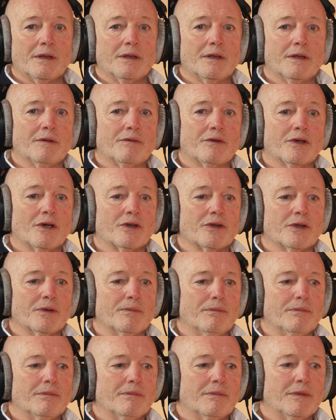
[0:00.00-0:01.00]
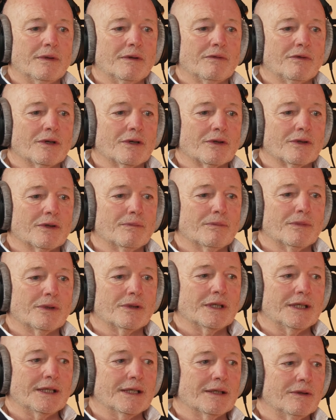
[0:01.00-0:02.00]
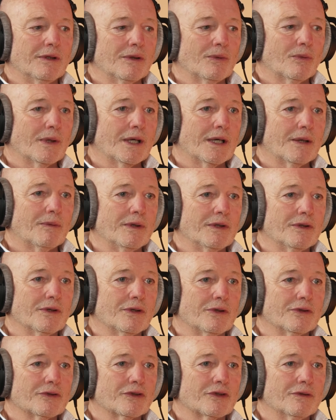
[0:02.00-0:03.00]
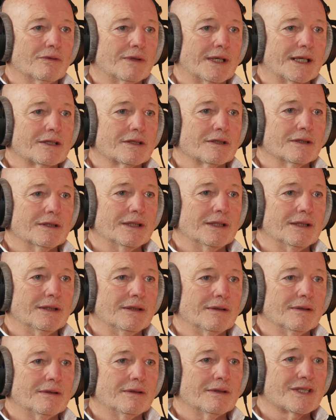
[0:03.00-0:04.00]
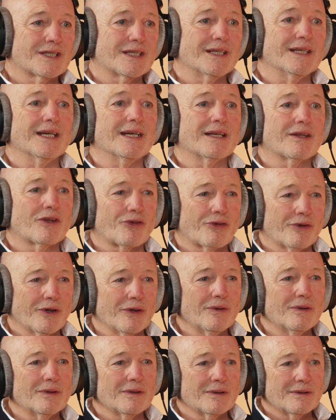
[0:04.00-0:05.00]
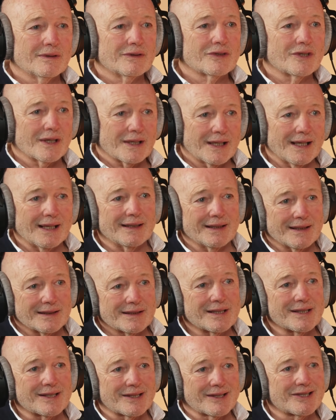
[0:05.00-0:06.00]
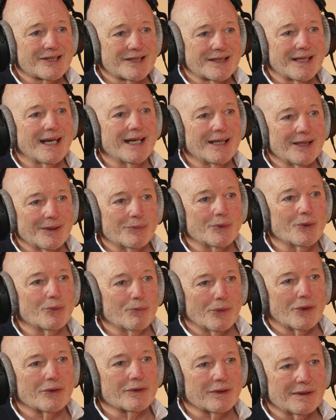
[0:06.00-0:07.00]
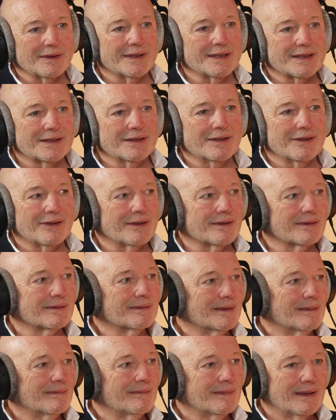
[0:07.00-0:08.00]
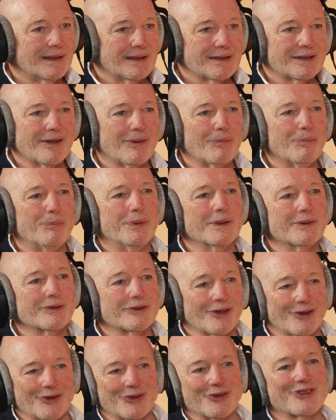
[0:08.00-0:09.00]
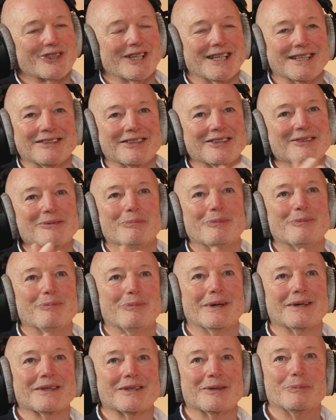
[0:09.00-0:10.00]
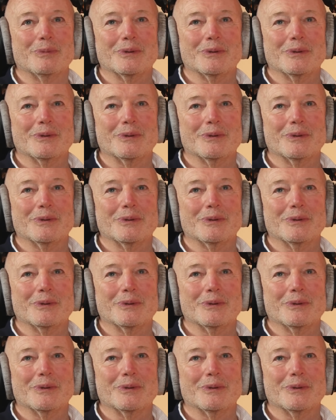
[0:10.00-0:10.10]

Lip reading: They've got the money and the wherewithal to actually see it through. So again, it's a sustainable model. It's not built on sand. Pardon,